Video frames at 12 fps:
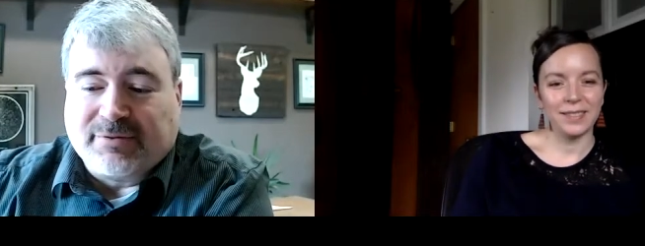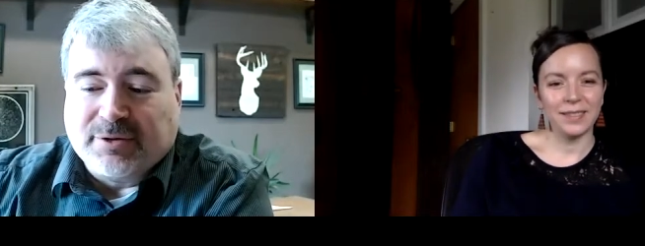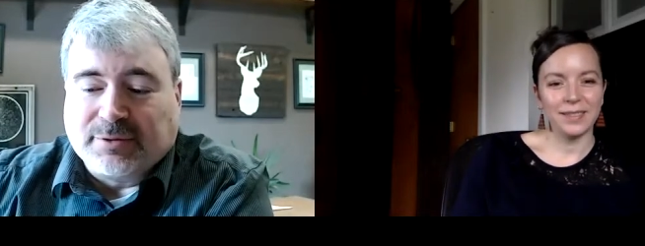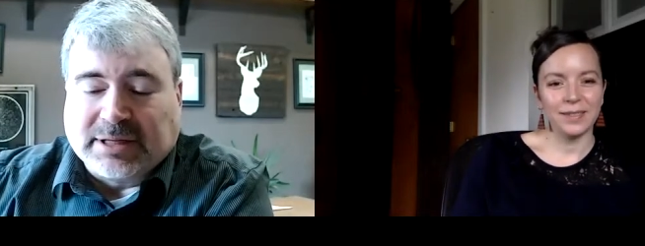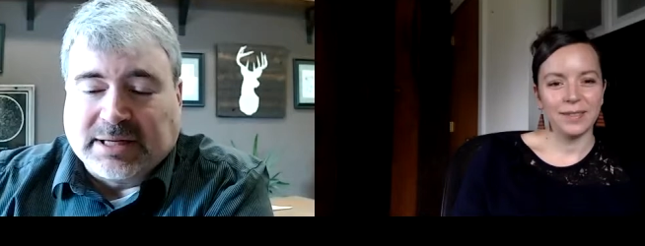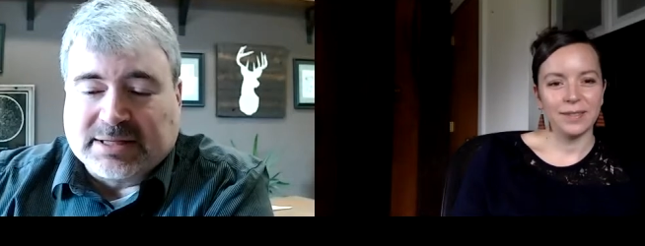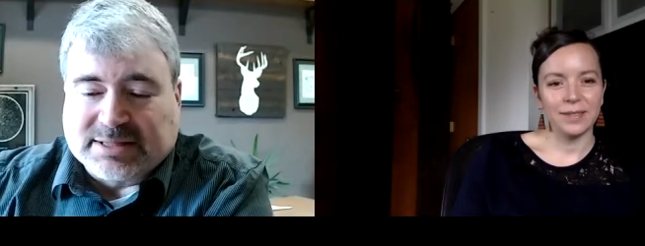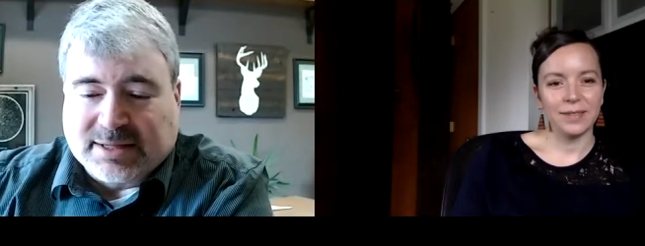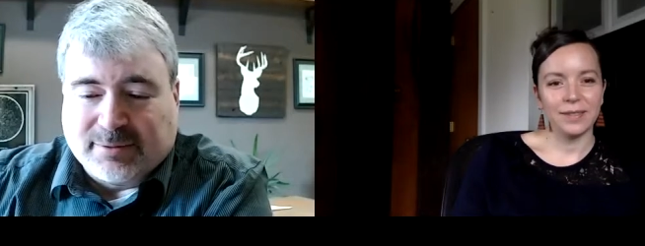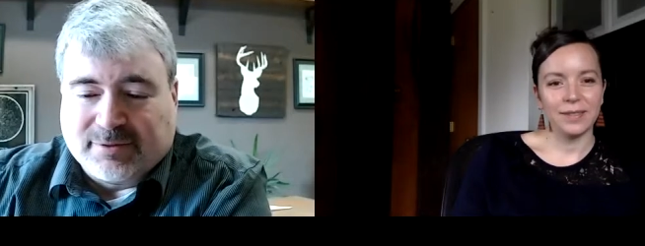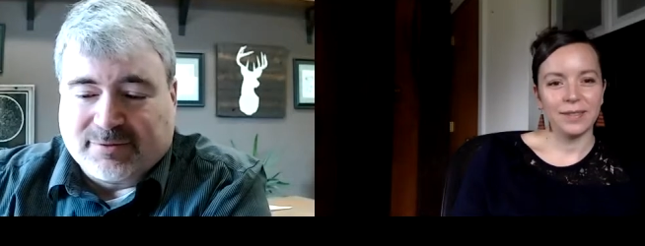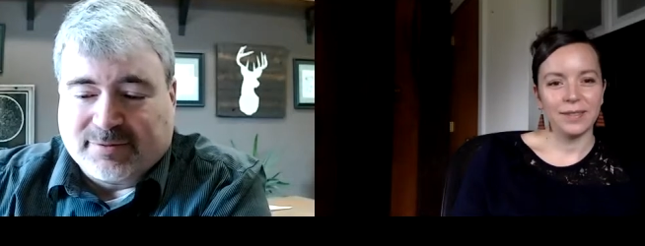Speaker 1: you can get
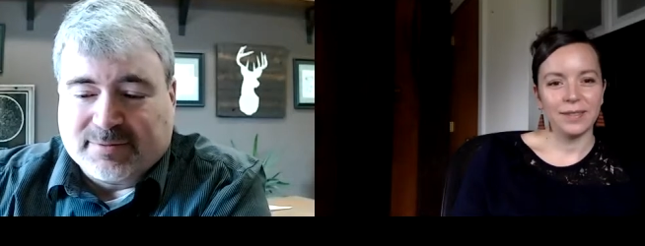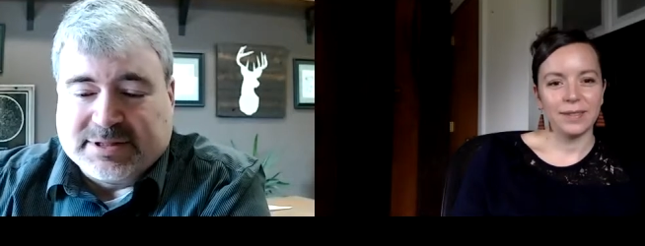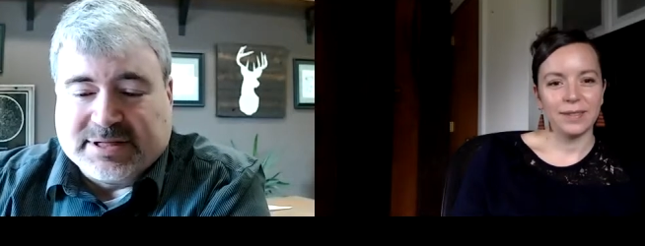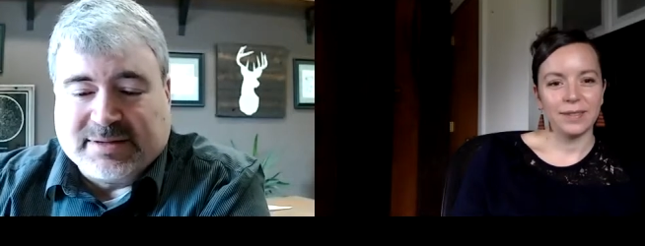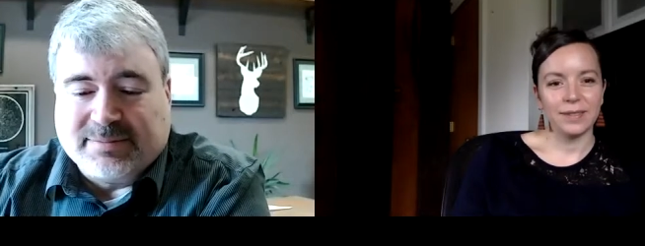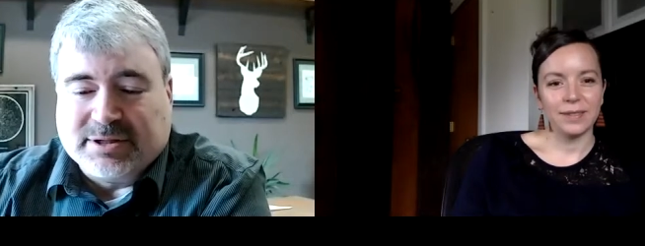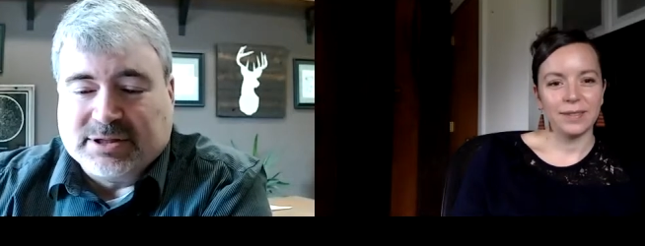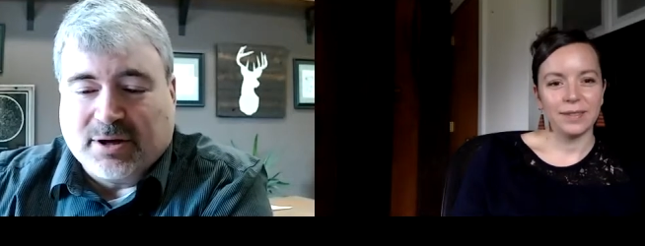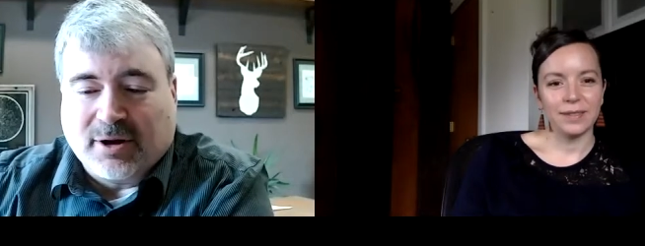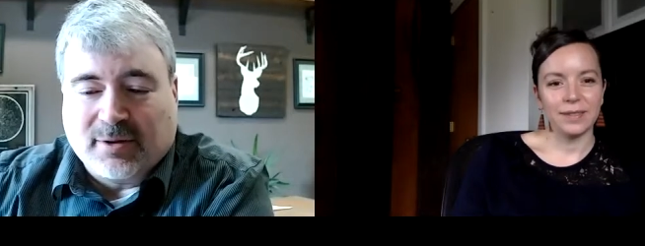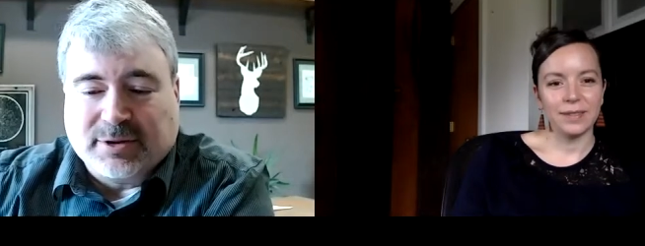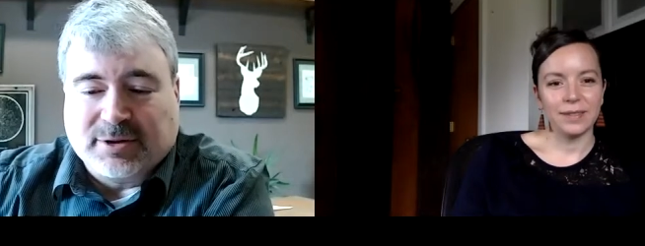someone from the DEP and the
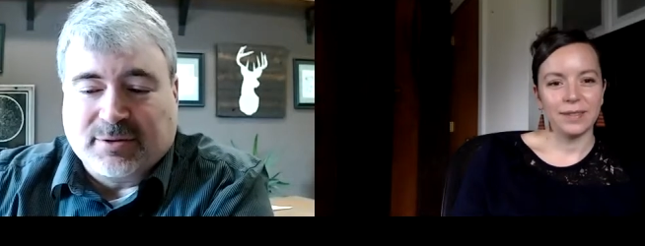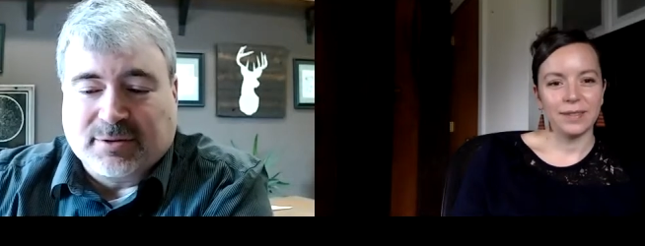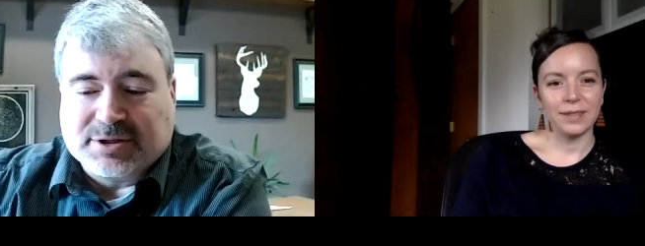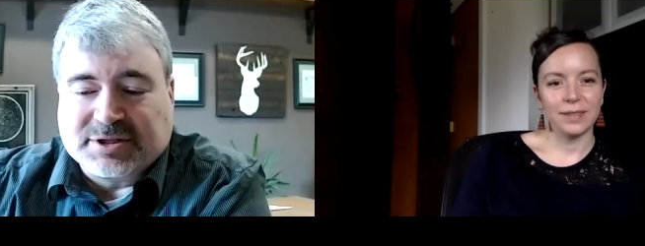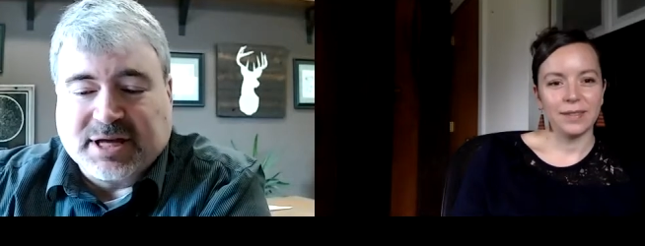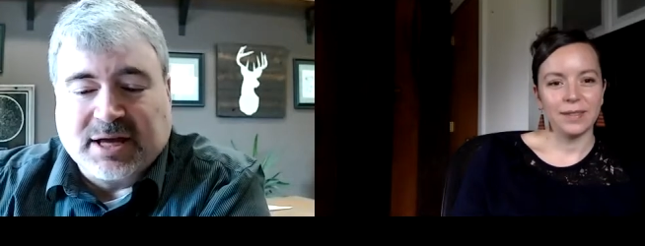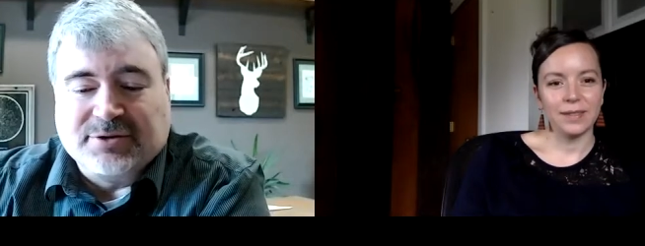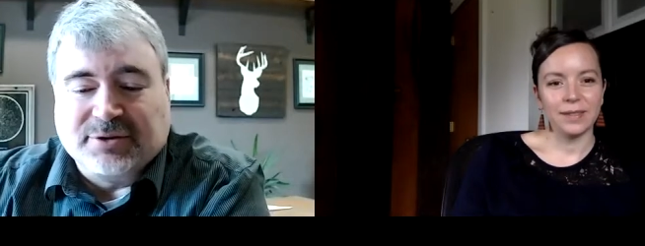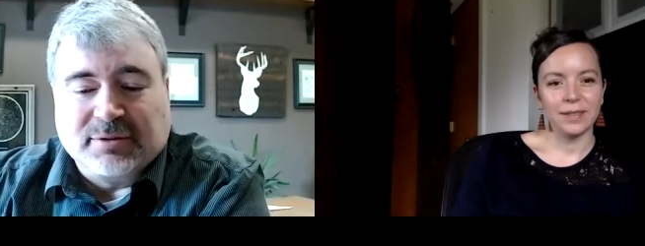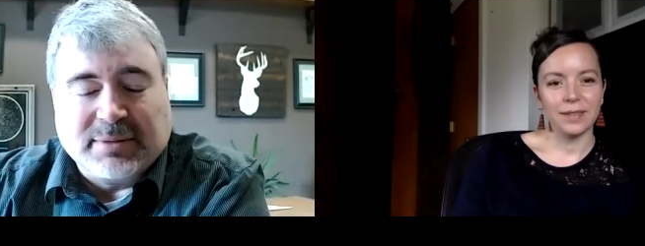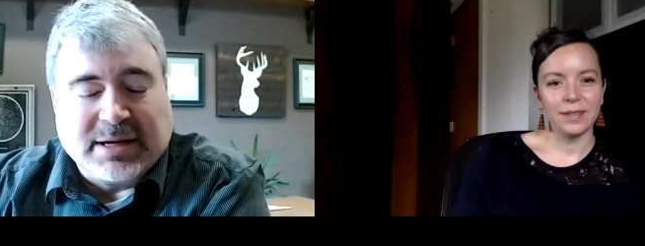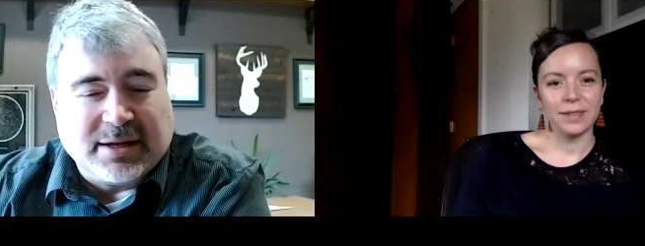Army Corps to
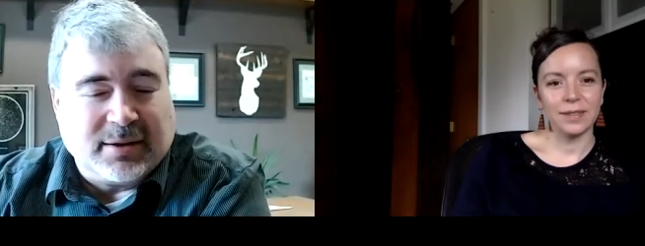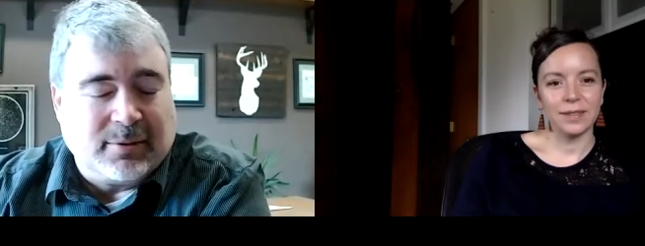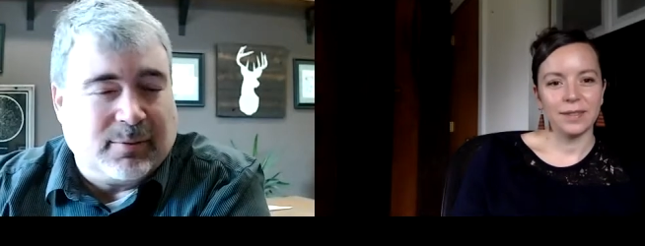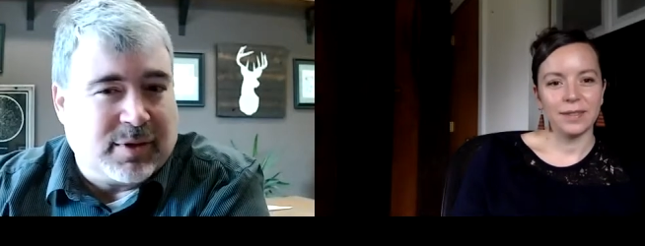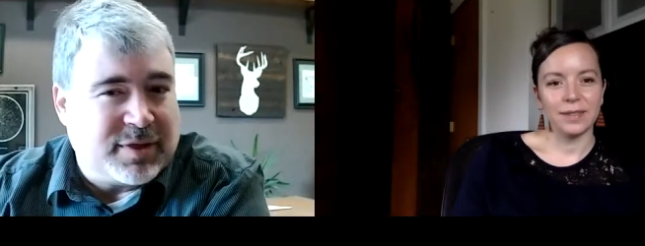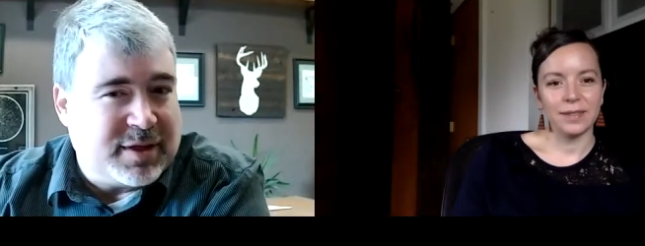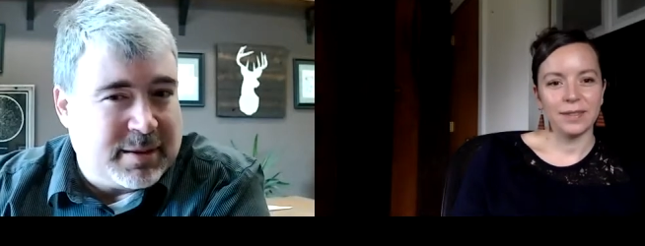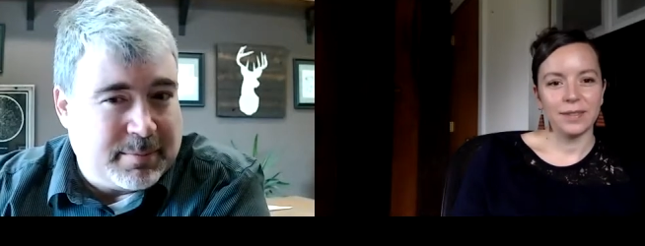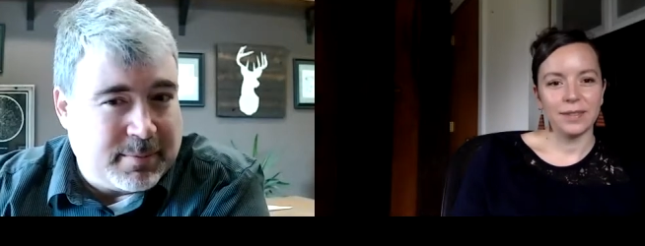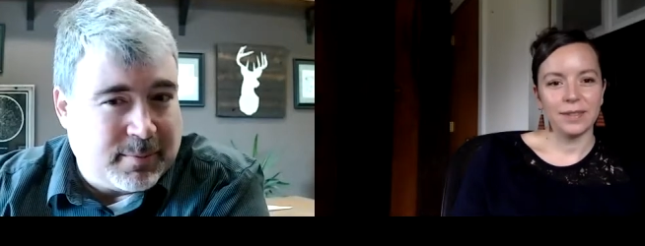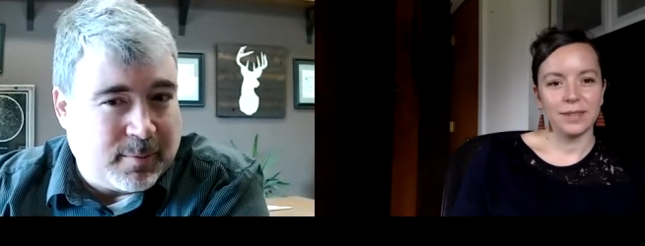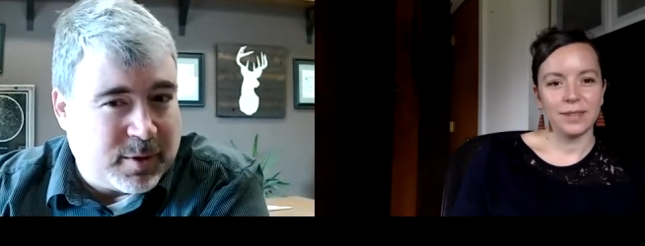schedule a meeting within a
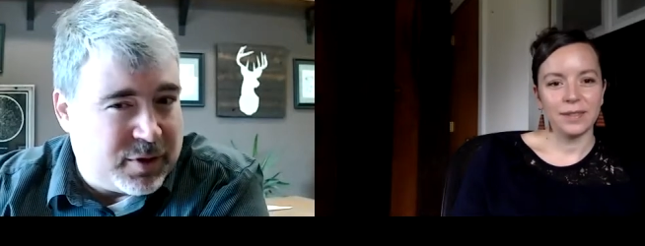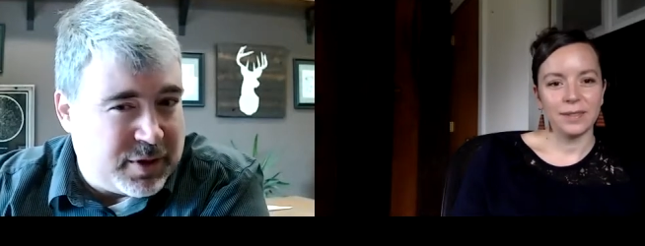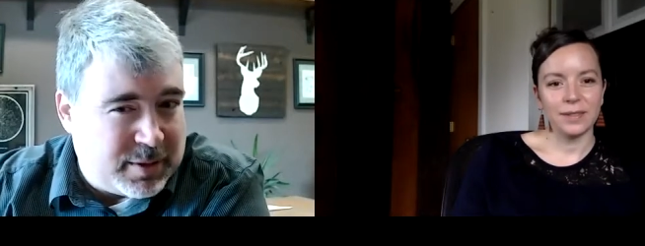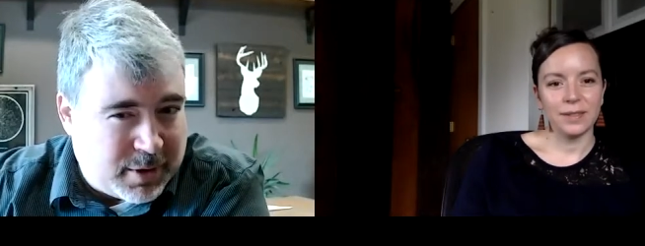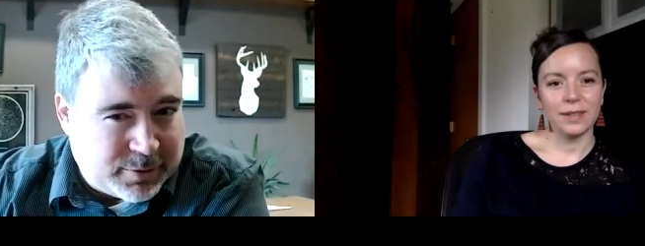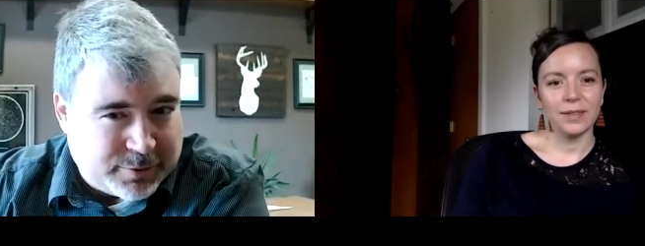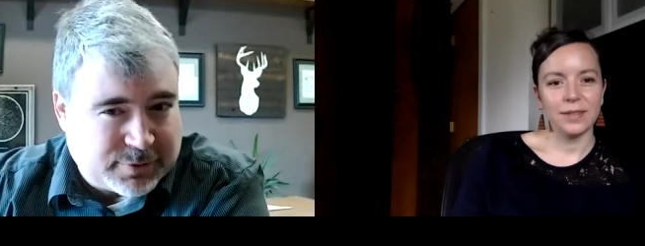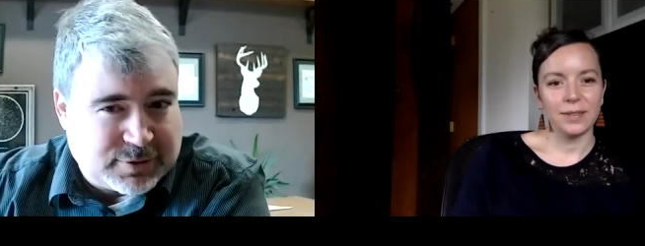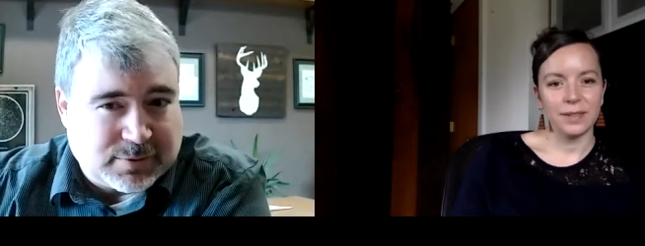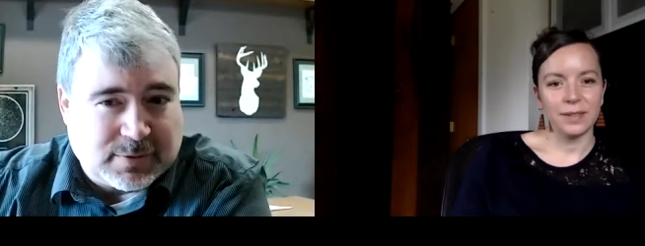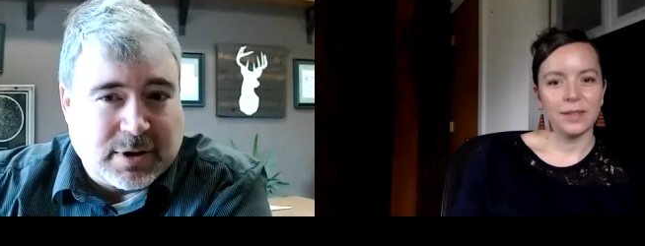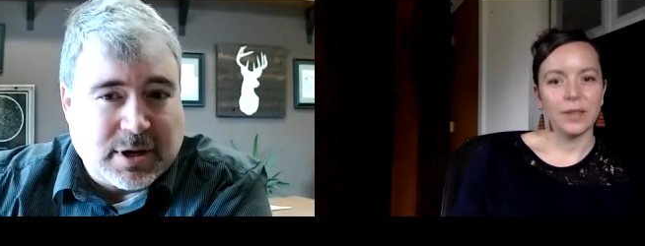within a month or
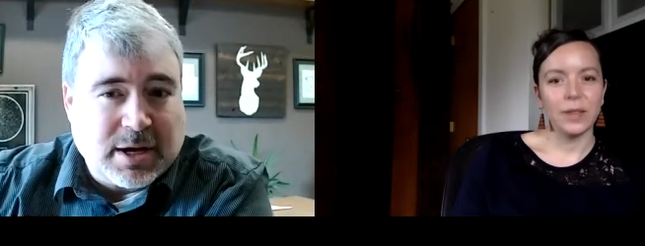two.